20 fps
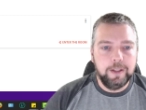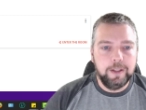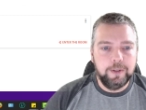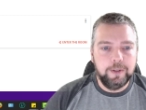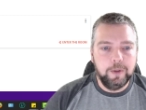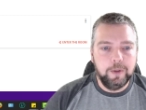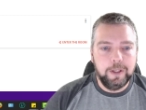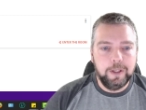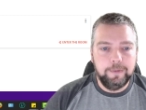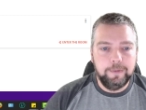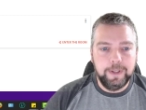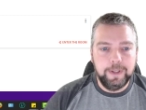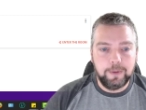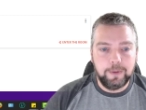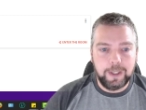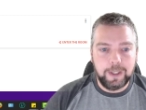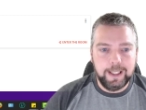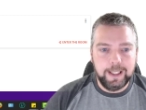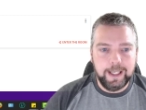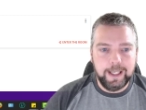to do an event
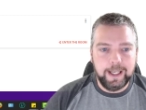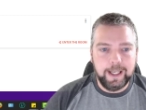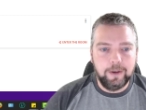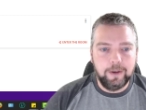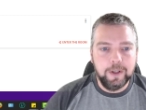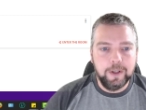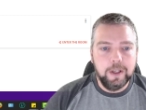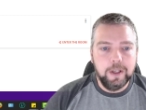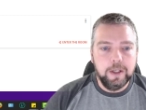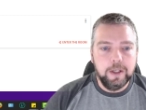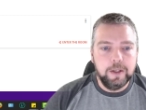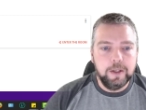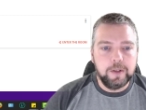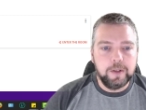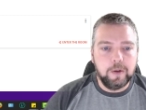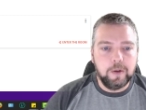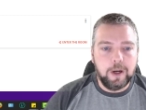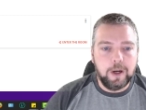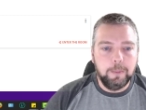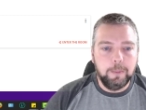right now.
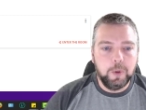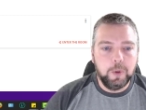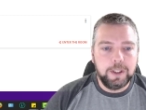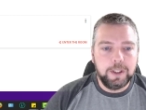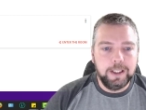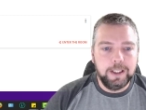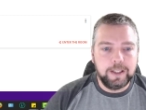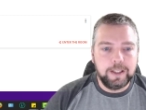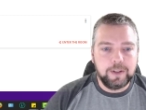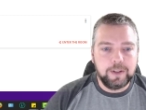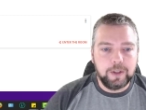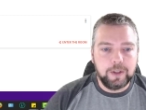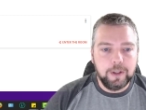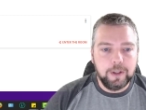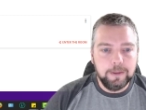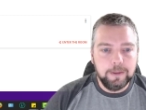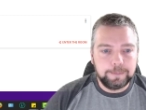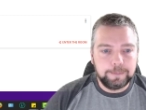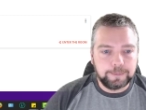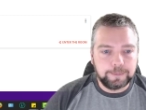So I'm going to click
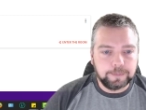start,